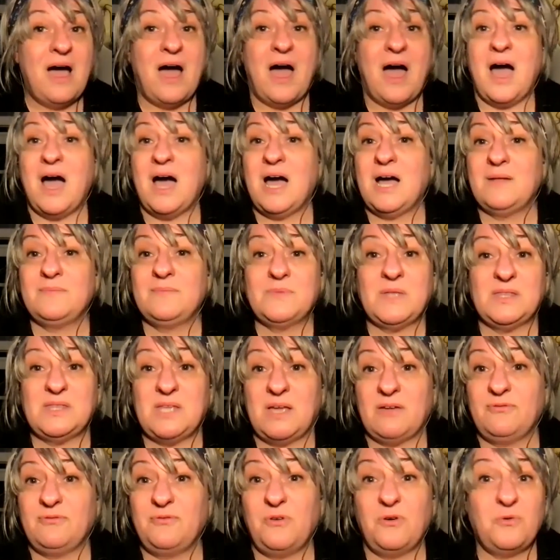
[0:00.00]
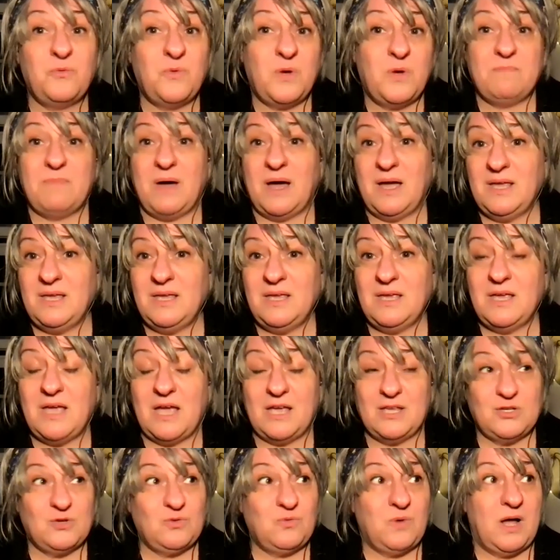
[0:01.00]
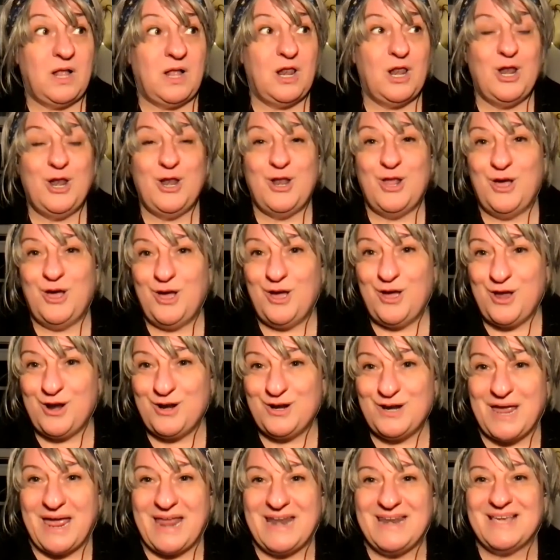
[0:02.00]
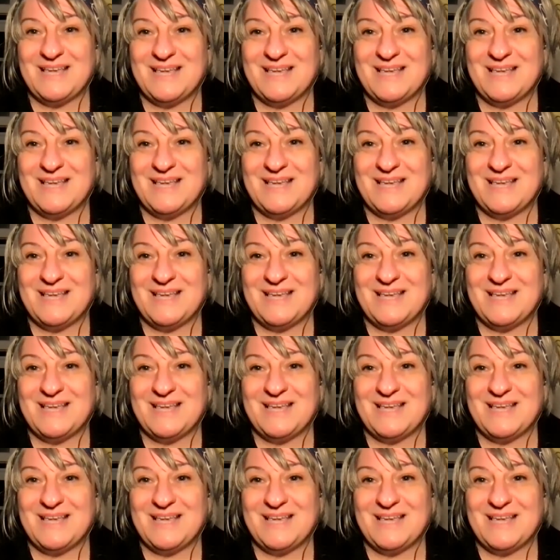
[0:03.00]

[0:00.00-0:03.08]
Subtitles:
And therefore, we might as well learn and